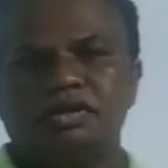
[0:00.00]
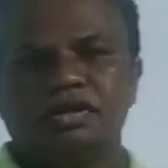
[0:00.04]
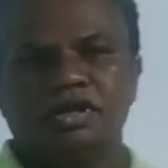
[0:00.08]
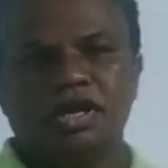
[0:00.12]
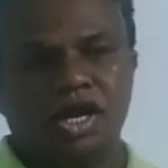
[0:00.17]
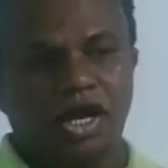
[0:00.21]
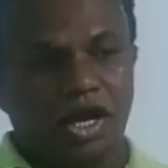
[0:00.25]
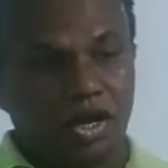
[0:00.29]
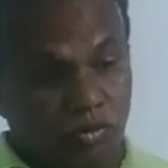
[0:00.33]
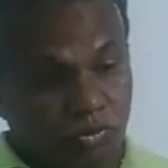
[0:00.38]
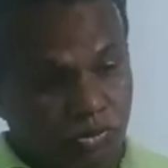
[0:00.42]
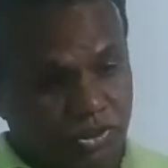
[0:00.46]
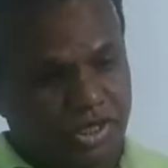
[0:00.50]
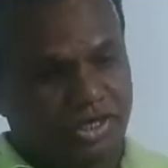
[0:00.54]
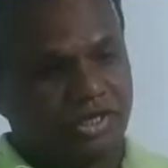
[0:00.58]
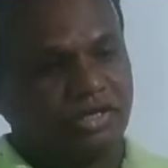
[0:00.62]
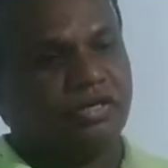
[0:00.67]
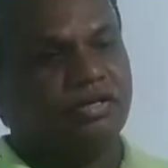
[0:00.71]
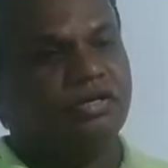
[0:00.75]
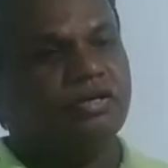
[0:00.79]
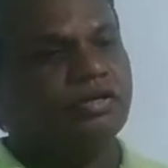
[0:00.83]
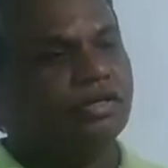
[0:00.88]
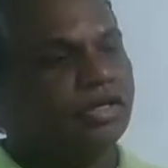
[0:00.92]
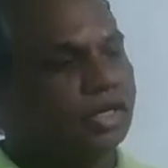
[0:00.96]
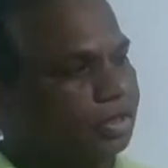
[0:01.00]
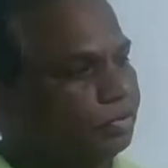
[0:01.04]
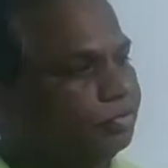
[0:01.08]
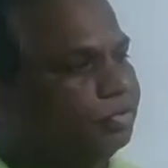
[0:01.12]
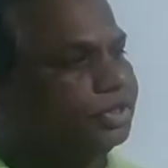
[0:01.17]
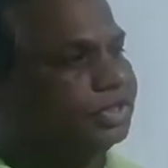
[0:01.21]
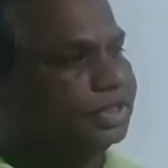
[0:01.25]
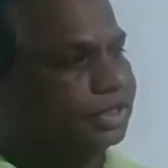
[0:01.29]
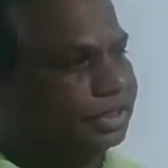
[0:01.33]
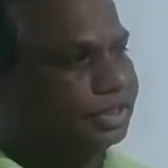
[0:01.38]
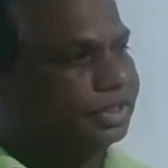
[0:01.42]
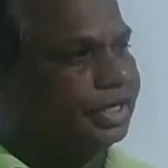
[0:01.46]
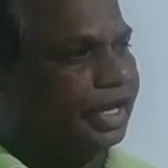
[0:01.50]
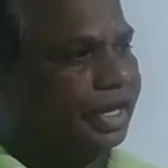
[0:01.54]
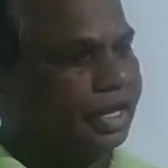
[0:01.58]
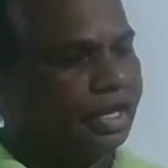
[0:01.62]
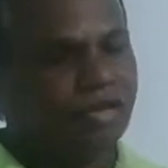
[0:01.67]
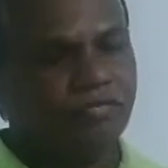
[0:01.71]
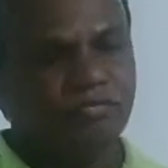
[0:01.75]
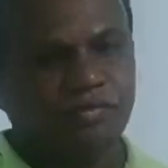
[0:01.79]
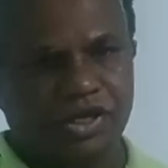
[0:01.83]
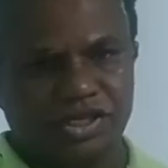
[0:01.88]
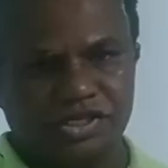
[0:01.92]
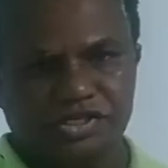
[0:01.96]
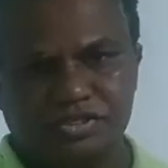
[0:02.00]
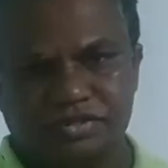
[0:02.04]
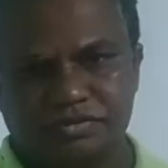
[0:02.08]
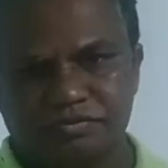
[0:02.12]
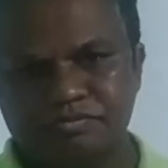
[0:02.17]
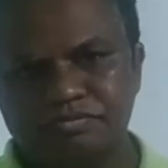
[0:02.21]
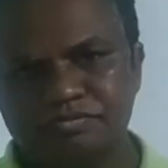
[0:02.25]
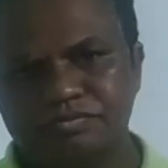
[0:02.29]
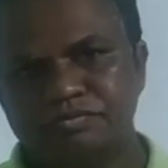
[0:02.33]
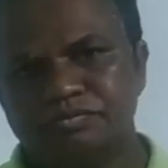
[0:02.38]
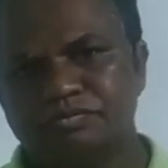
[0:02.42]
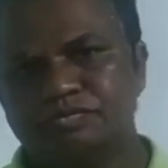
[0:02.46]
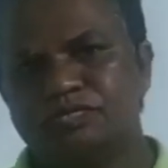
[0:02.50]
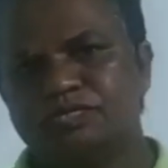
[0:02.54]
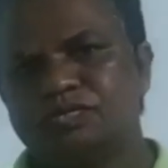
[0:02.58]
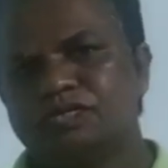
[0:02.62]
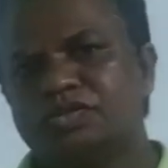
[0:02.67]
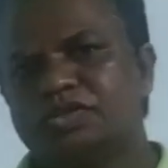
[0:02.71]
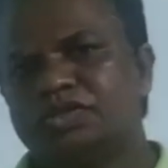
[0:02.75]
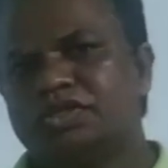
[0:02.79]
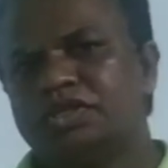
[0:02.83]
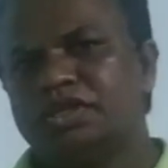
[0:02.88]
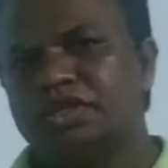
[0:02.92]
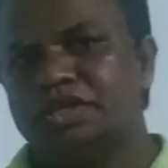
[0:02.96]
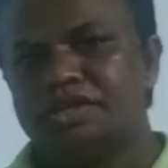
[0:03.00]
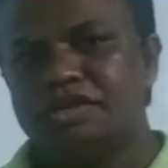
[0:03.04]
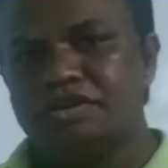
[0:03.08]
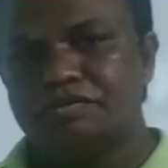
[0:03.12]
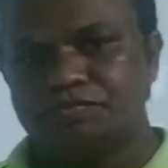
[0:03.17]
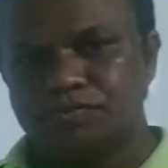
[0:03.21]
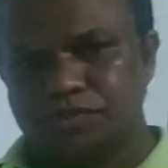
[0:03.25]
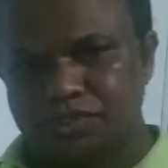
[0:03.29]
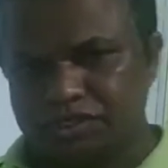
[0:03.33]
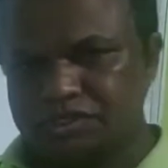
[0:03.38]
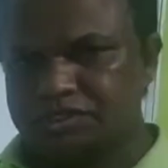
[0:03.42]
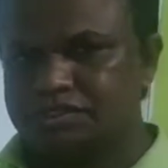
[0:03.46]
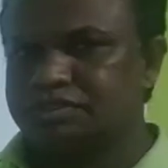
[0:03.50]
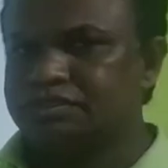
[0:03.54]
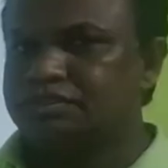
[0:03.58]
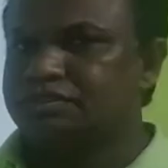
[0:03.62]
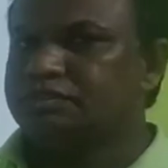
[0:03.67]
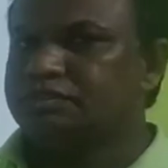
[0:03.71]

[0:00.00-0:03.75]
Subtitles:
how that conversion taking place in different,